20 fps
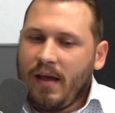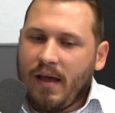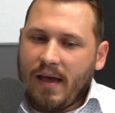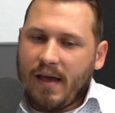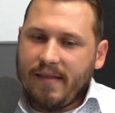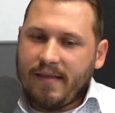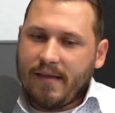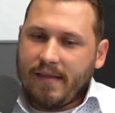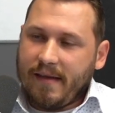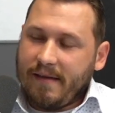
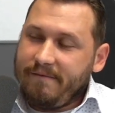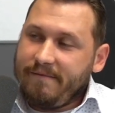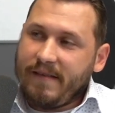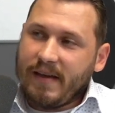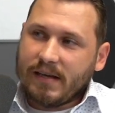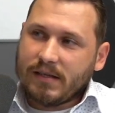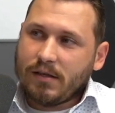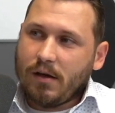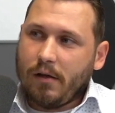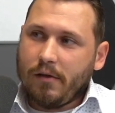And then they
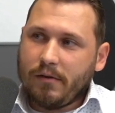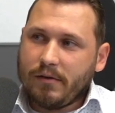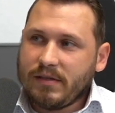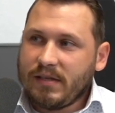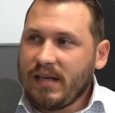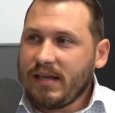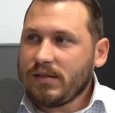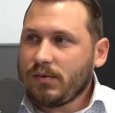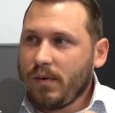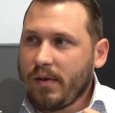fix all those
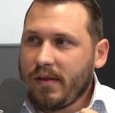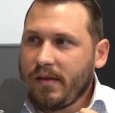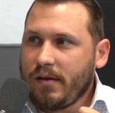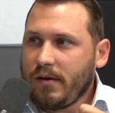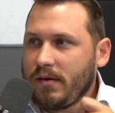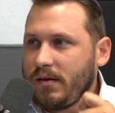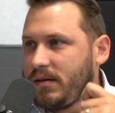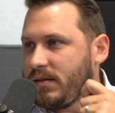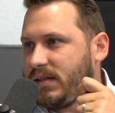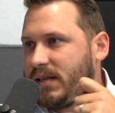things, whether
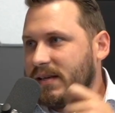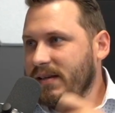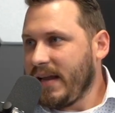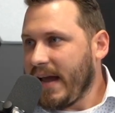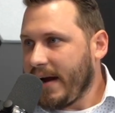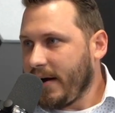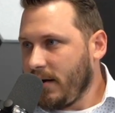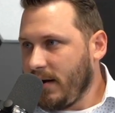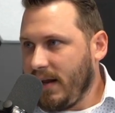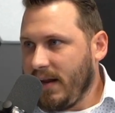it's
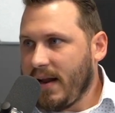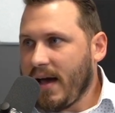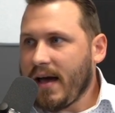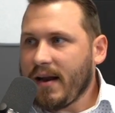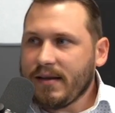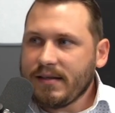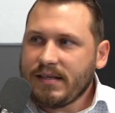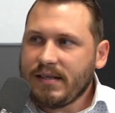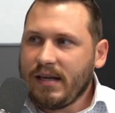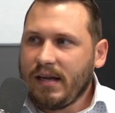integrity and
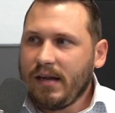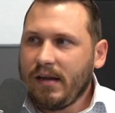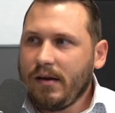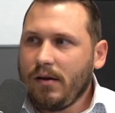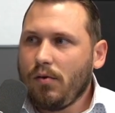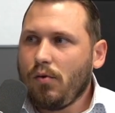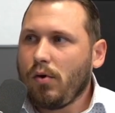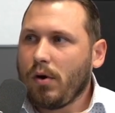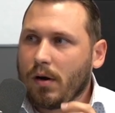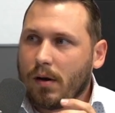honesty
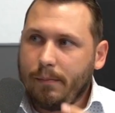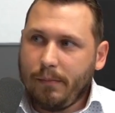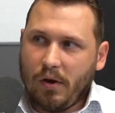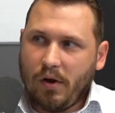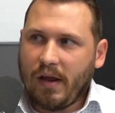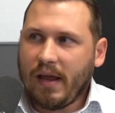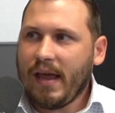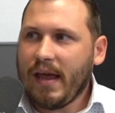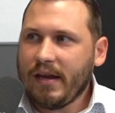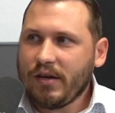or
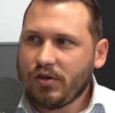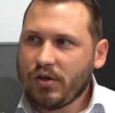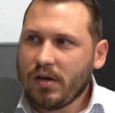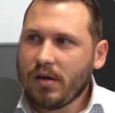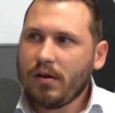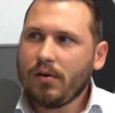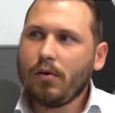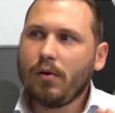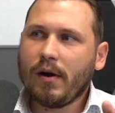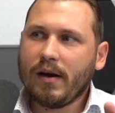
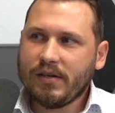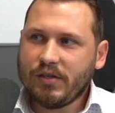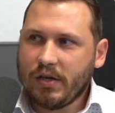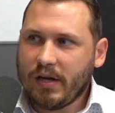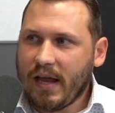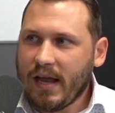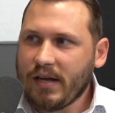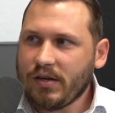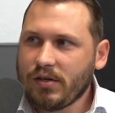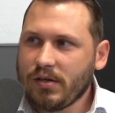communication or
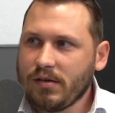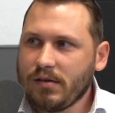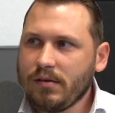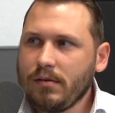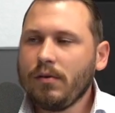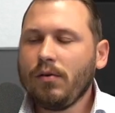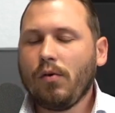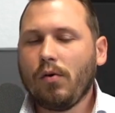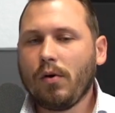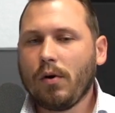education
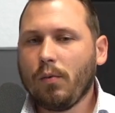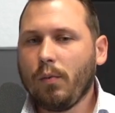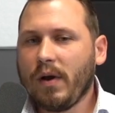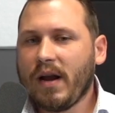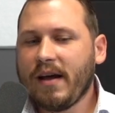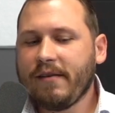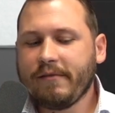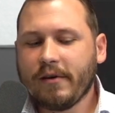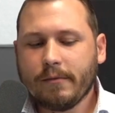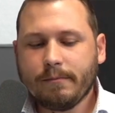or
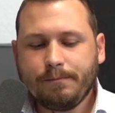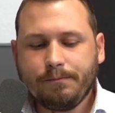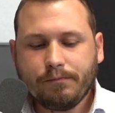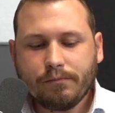whatever.